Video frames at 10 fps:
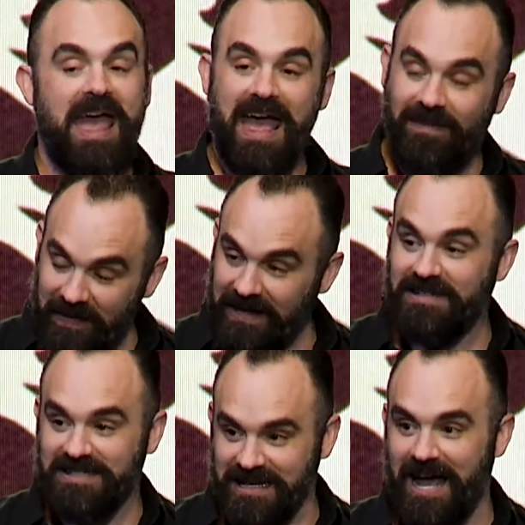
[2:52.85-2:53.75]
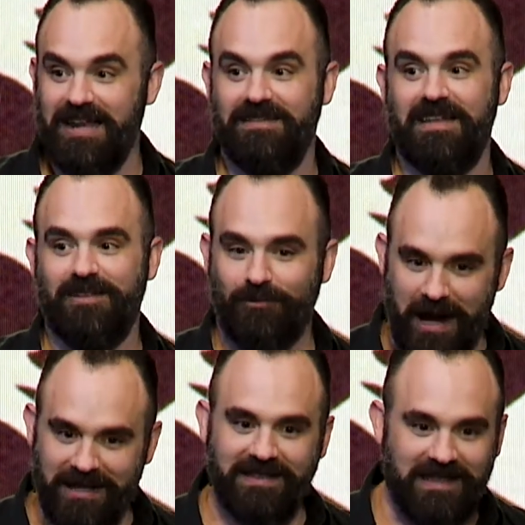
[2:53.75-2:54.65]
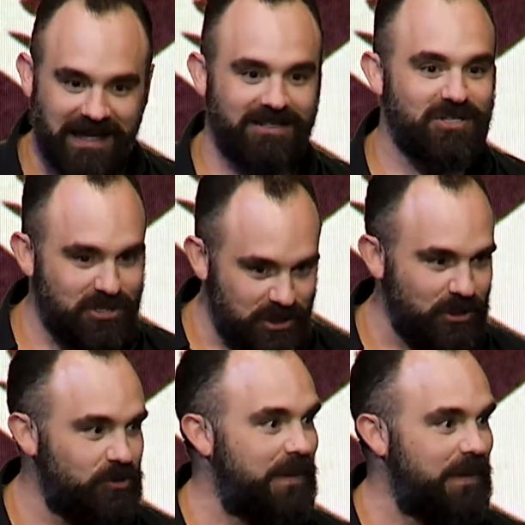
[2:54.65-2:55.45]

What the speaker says: And they decided that the right thing to do,